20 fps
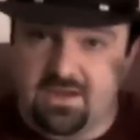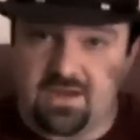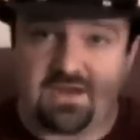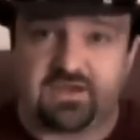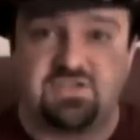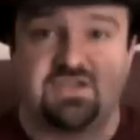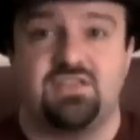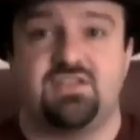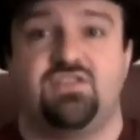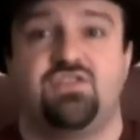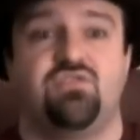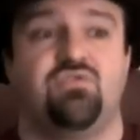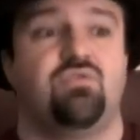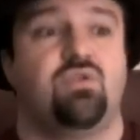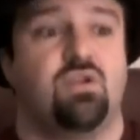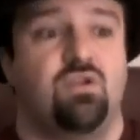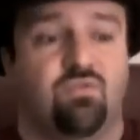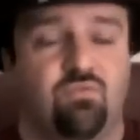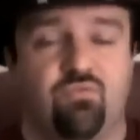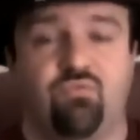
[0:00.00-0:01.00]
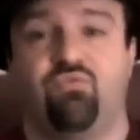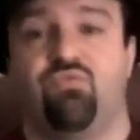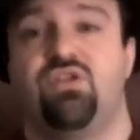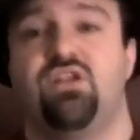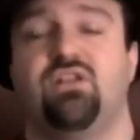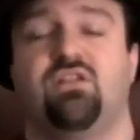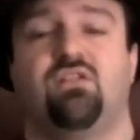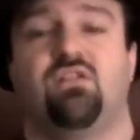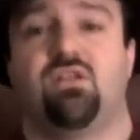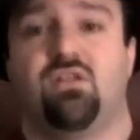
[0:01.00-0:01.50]
and actually do
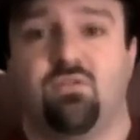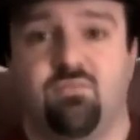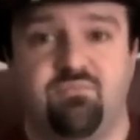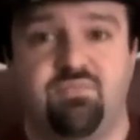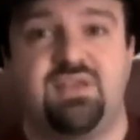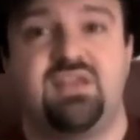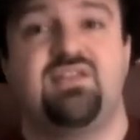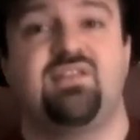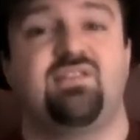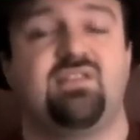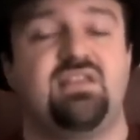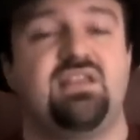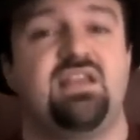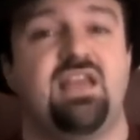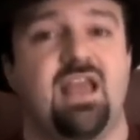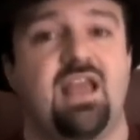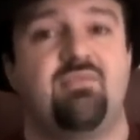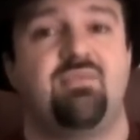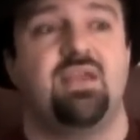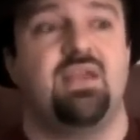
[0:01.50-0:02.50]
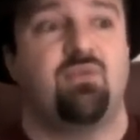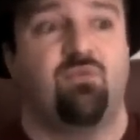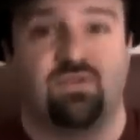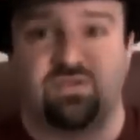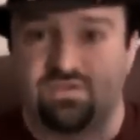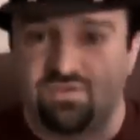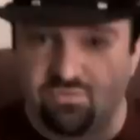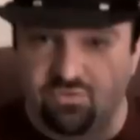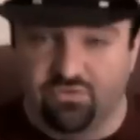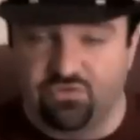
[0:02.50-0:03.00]
real PC gaming
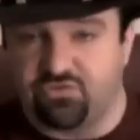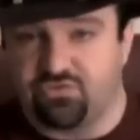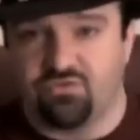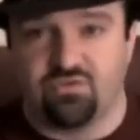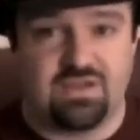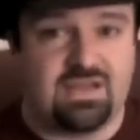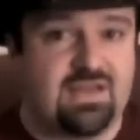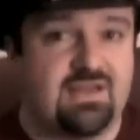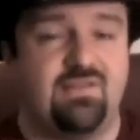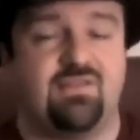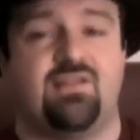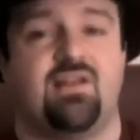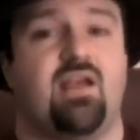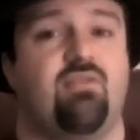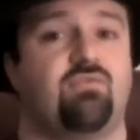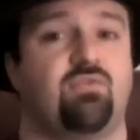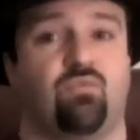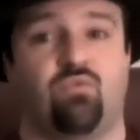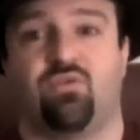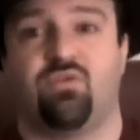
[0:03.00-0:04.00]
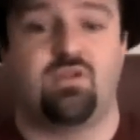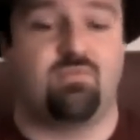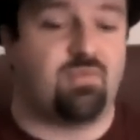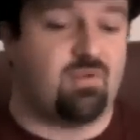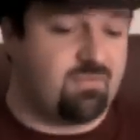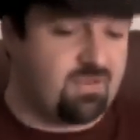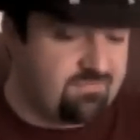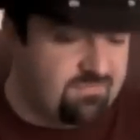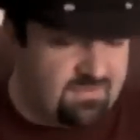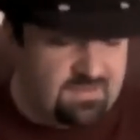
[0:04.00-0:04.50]
with dual screens and I have to worry
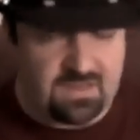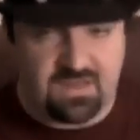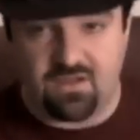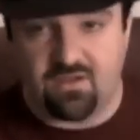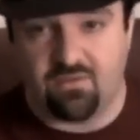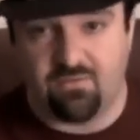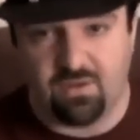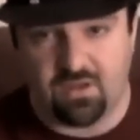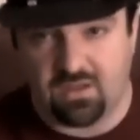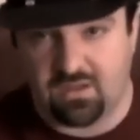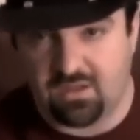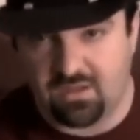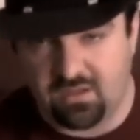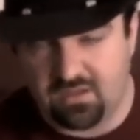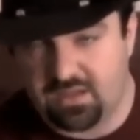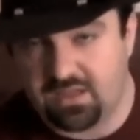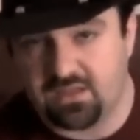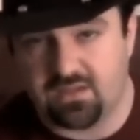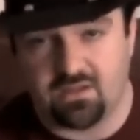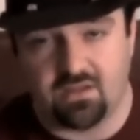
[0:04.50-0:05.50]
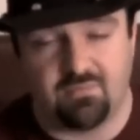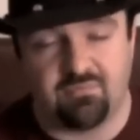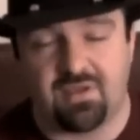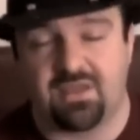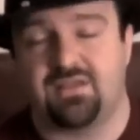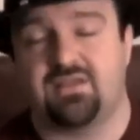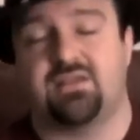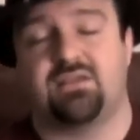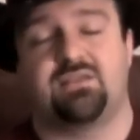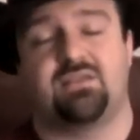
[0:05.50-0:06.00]
about my video, uh, uh,
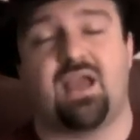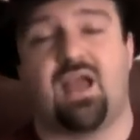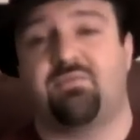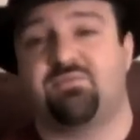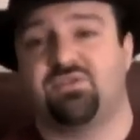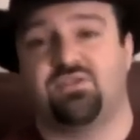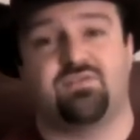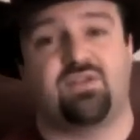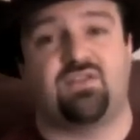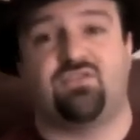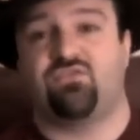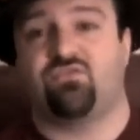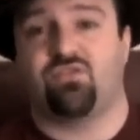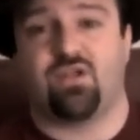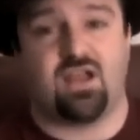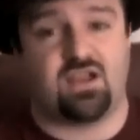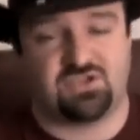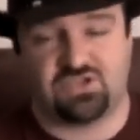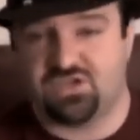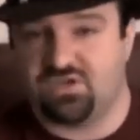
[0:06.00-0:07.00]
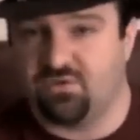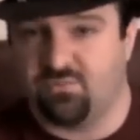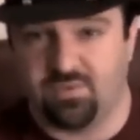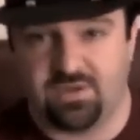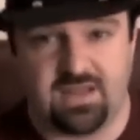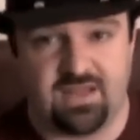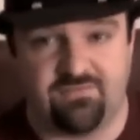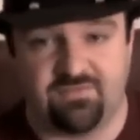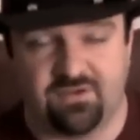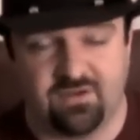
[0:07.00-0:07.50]
my capture device crashing or
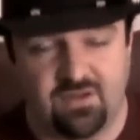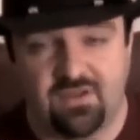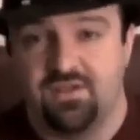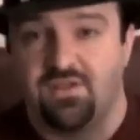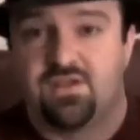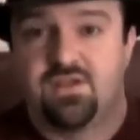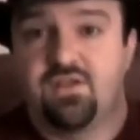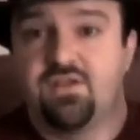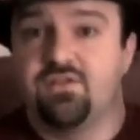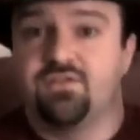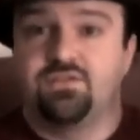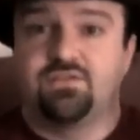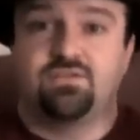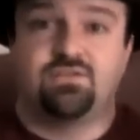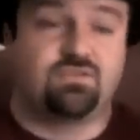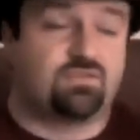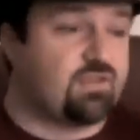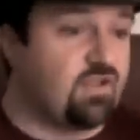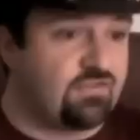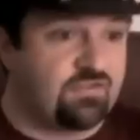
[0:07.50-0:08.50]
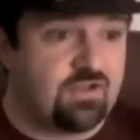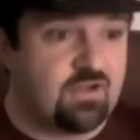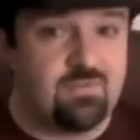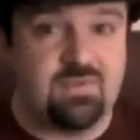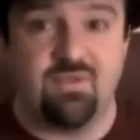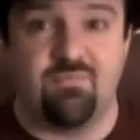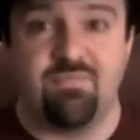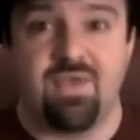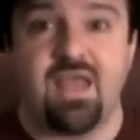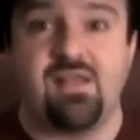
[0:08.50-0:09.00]
whatever it's going to
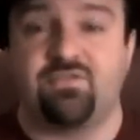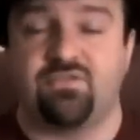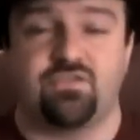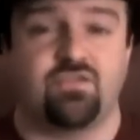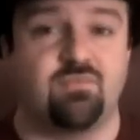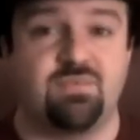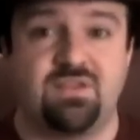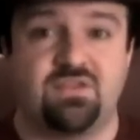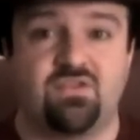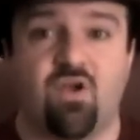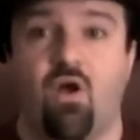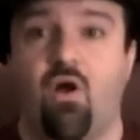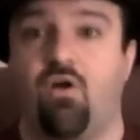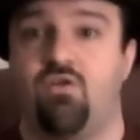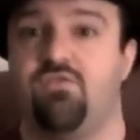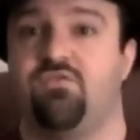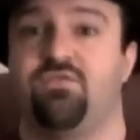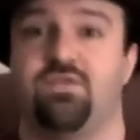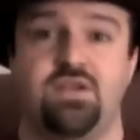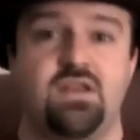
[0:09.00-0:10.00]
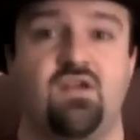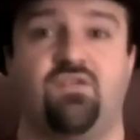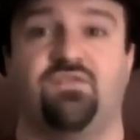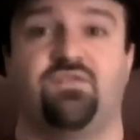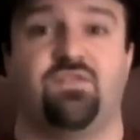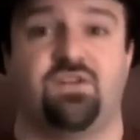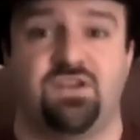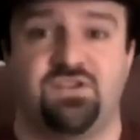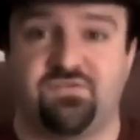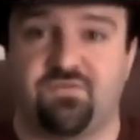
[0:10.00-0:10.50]
be immense. It's going to be a ton of video
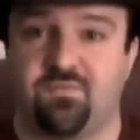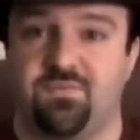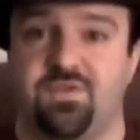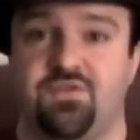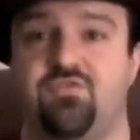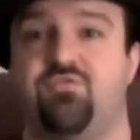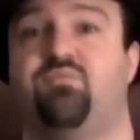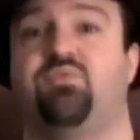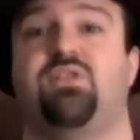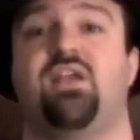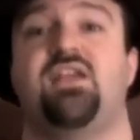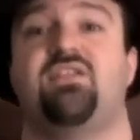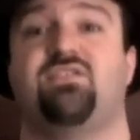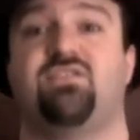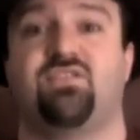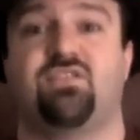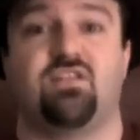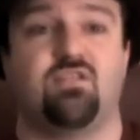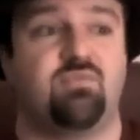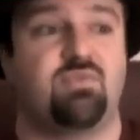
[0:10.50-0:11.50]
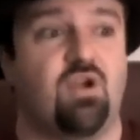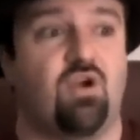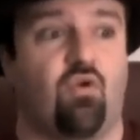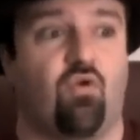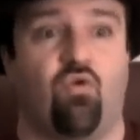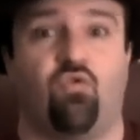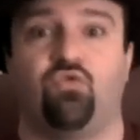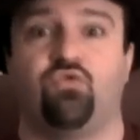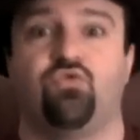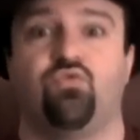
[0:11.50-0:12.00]
footage from the new place. It's going to be a
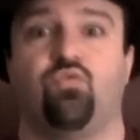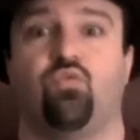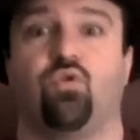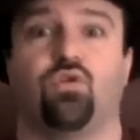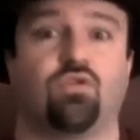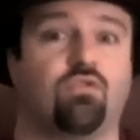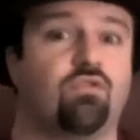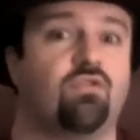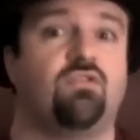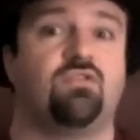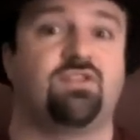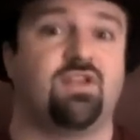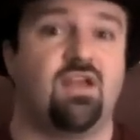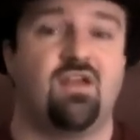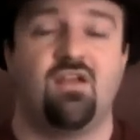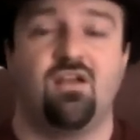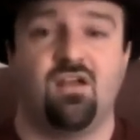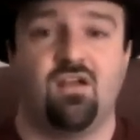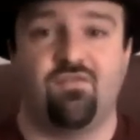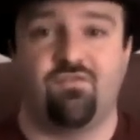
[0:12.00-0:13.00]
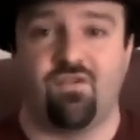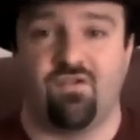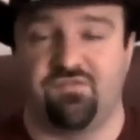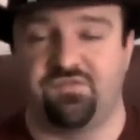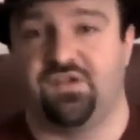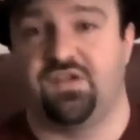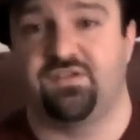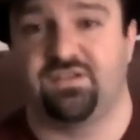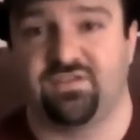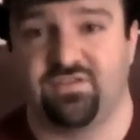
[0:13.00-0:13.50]
whole new world of,
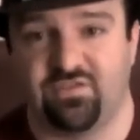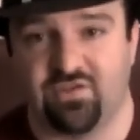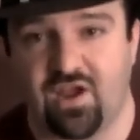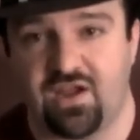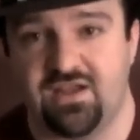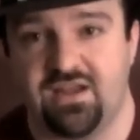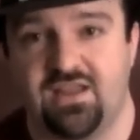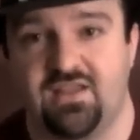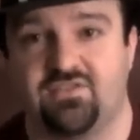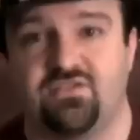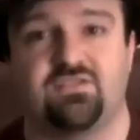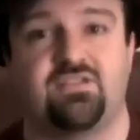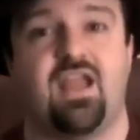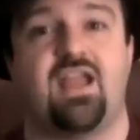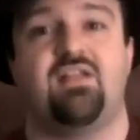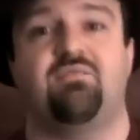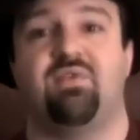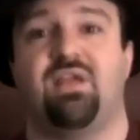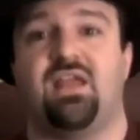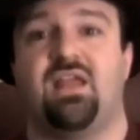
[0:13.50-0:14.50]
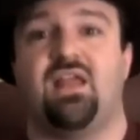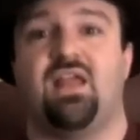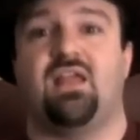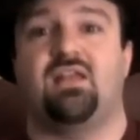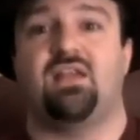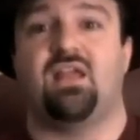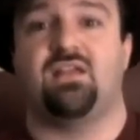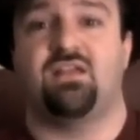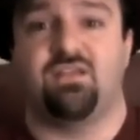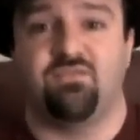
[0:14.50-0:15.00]
of exciting entertainment and,
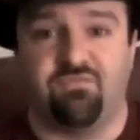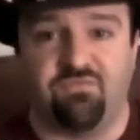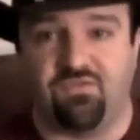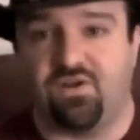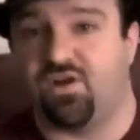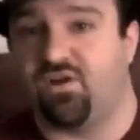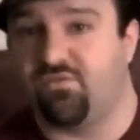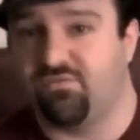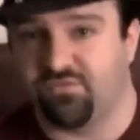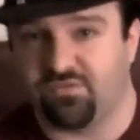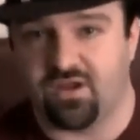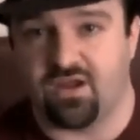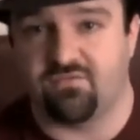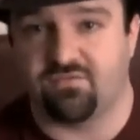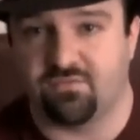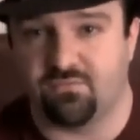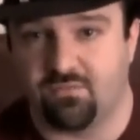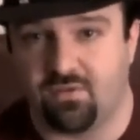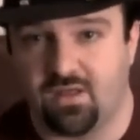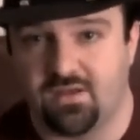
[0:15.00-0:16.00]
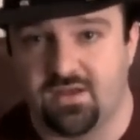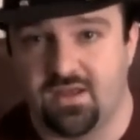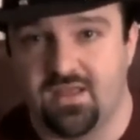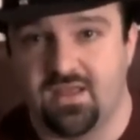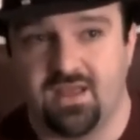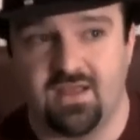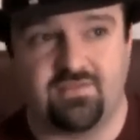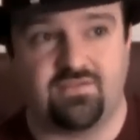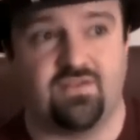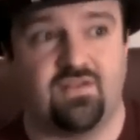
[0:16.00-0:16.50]
and, and, info for everyone.
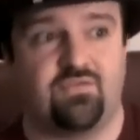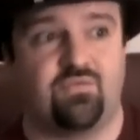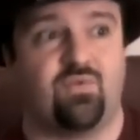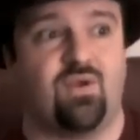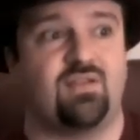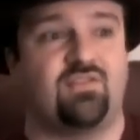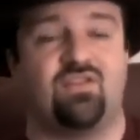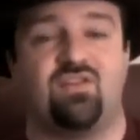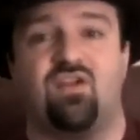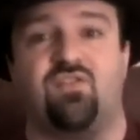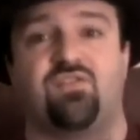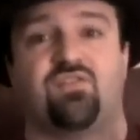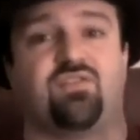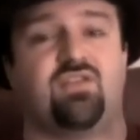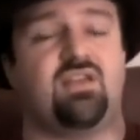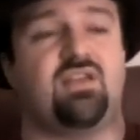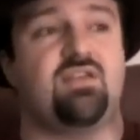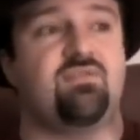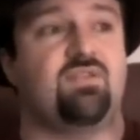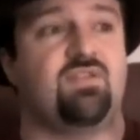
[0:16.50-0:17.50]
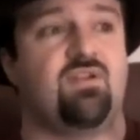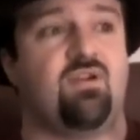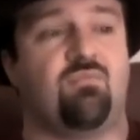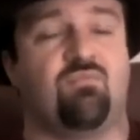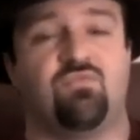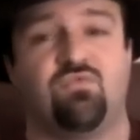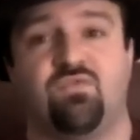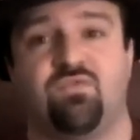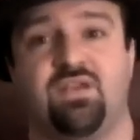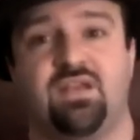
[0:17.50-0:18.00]
And so that's why it's another thing. Even though I'm
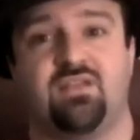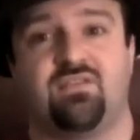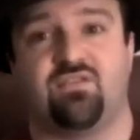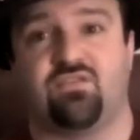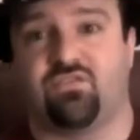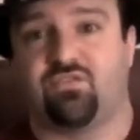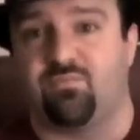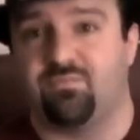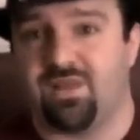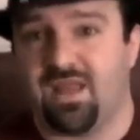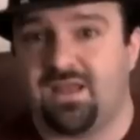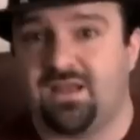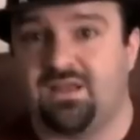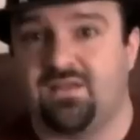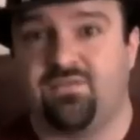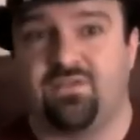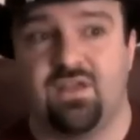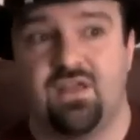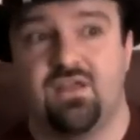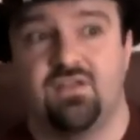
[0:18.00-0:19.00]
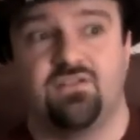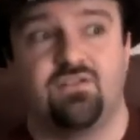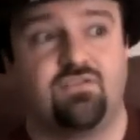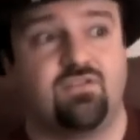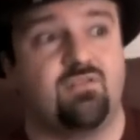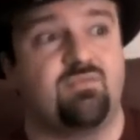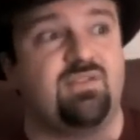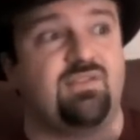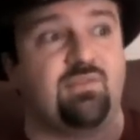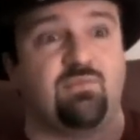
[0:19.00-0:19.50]
moving and there's some negatives, there's
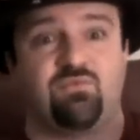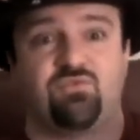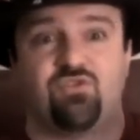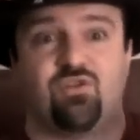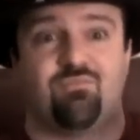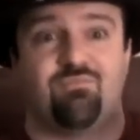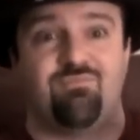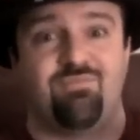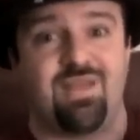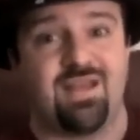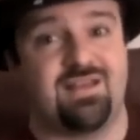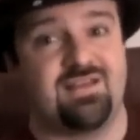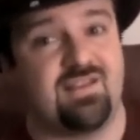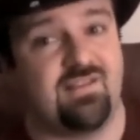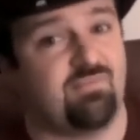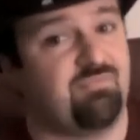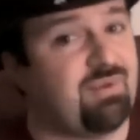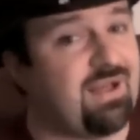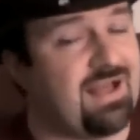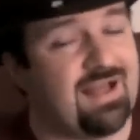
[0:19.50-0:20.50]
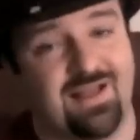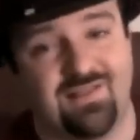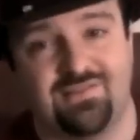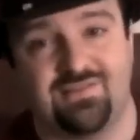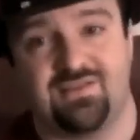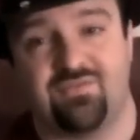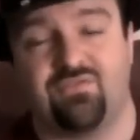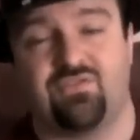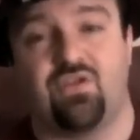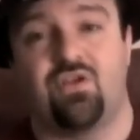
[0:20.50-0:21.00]
going to be some tremendous
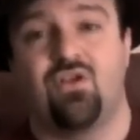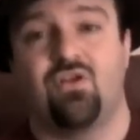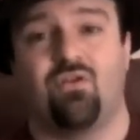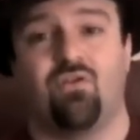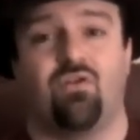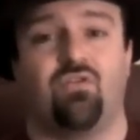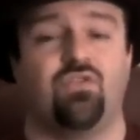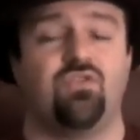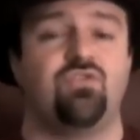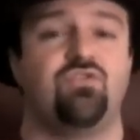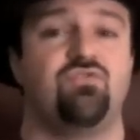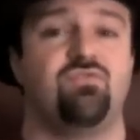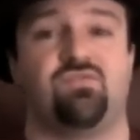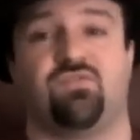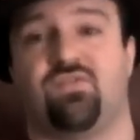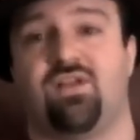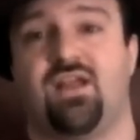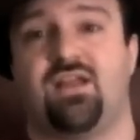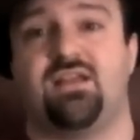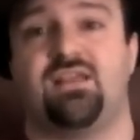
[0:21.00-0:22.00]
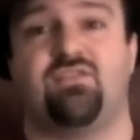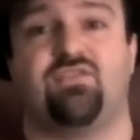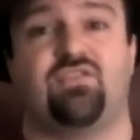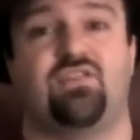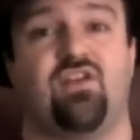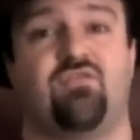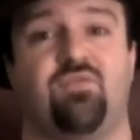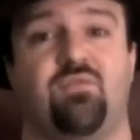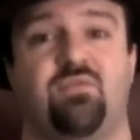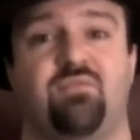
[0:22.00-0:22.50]
positives. All the new variety of
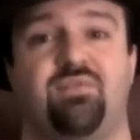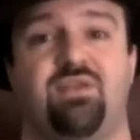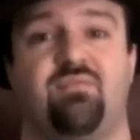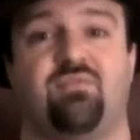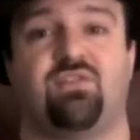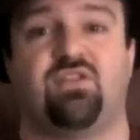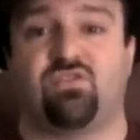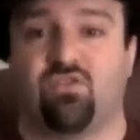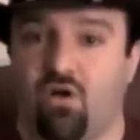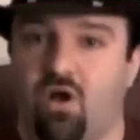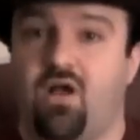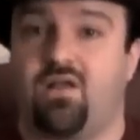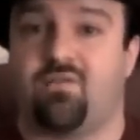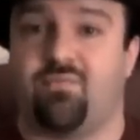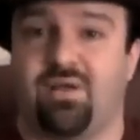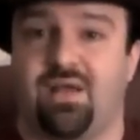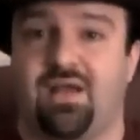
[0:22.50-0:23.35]
stuff I'm going to be able to talk